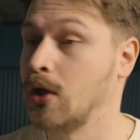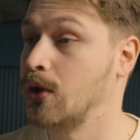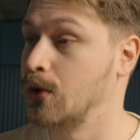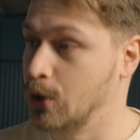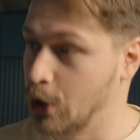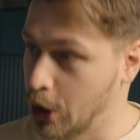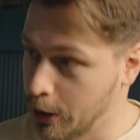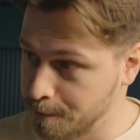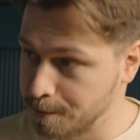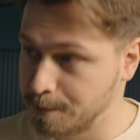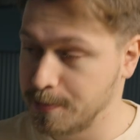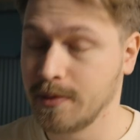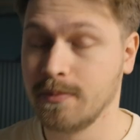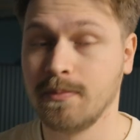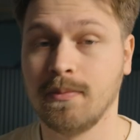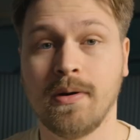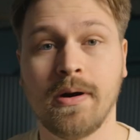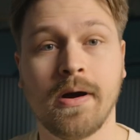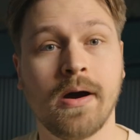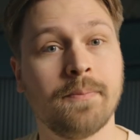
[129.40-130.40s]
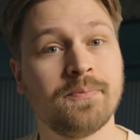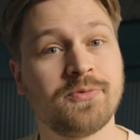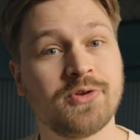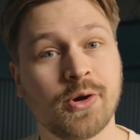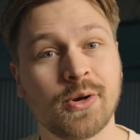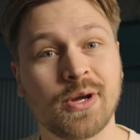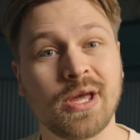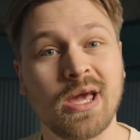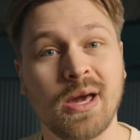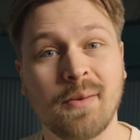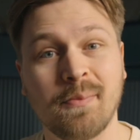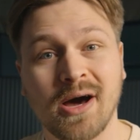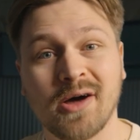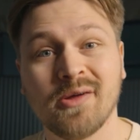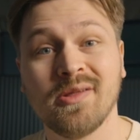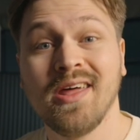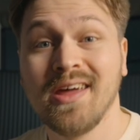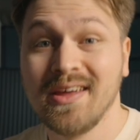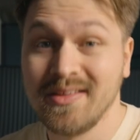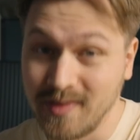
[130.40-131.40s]
Yup, I'm talking
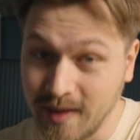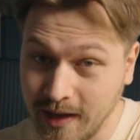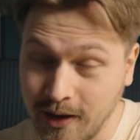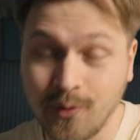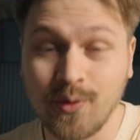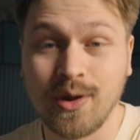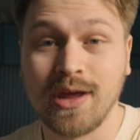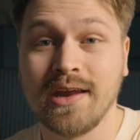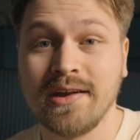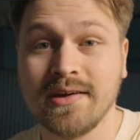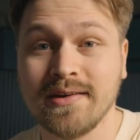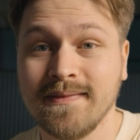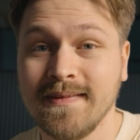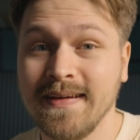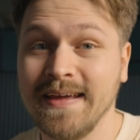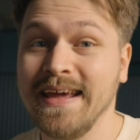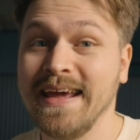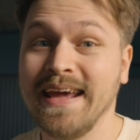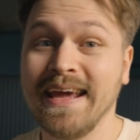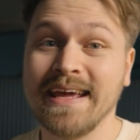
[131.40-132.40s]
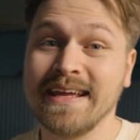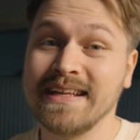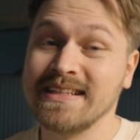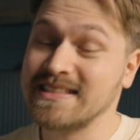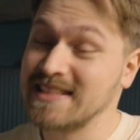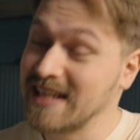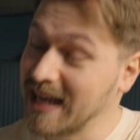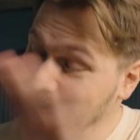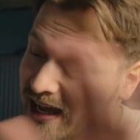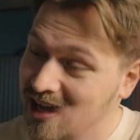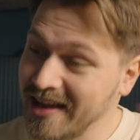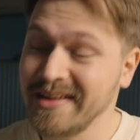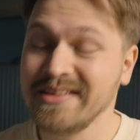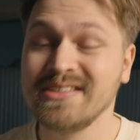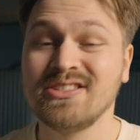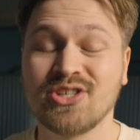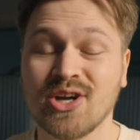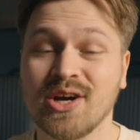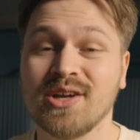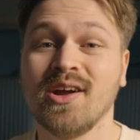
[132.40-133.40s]
about The Creator. Entirely
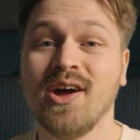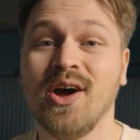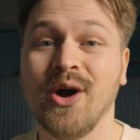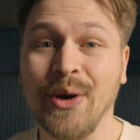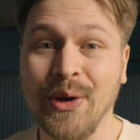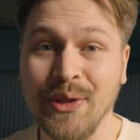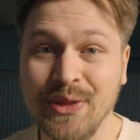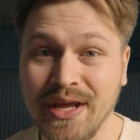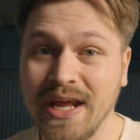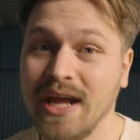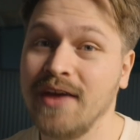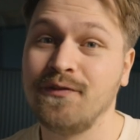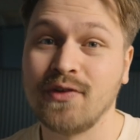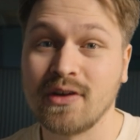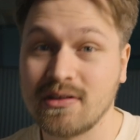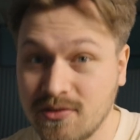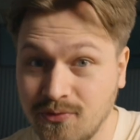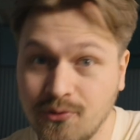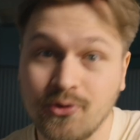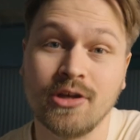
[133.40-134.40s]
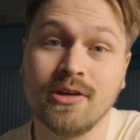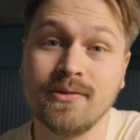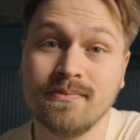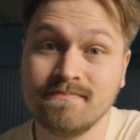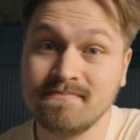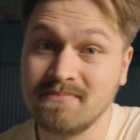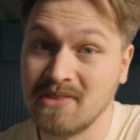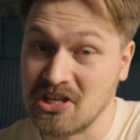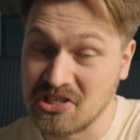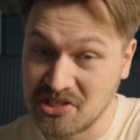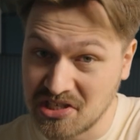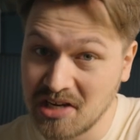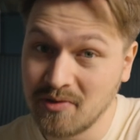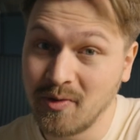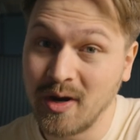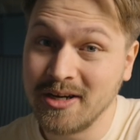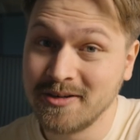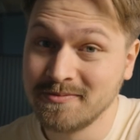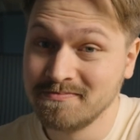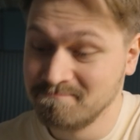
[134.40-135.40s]
shot on the FX3. Insane,
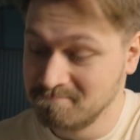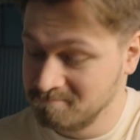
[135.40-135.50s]
right?